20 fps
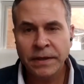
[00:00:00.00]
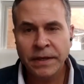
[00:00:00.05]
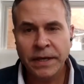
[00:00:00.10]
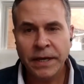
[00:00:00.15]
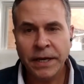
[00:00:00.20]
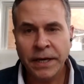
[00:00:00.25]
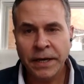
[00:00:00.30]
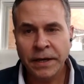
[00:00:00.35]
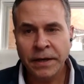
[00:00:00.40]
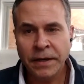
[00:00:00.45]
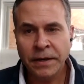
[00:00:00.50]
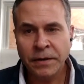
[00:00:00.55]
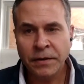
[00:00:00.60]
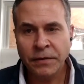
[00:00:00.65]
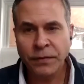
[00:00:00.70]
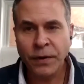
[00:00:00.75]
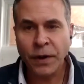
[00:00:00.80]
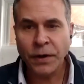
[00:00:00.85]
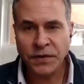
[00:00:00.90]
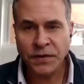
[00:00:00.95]
uh,
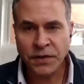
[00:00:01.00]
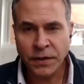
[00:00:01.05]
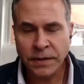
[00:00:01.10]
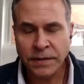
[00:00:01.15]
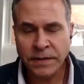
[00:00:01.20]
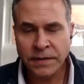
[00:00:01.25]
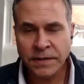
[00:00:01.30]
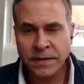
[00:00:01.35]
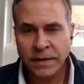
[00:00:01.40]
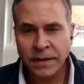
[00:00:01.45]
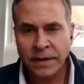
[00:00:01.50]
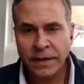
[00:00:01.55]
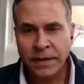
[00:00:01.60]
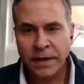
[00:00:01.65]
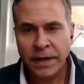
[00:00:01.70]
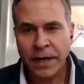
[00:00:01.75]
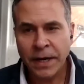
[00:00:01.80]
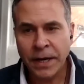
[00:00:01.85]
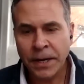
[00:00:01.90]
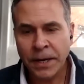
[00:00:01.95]
falsehoods
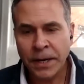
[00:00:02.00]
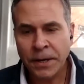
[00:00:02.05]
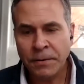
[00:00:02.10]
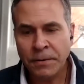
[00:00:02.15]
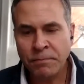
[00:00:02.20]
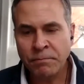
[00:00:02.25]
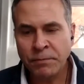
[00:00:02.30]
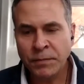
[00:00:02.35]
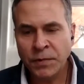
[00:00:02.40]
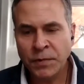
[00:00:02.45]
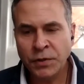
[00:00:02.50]
um,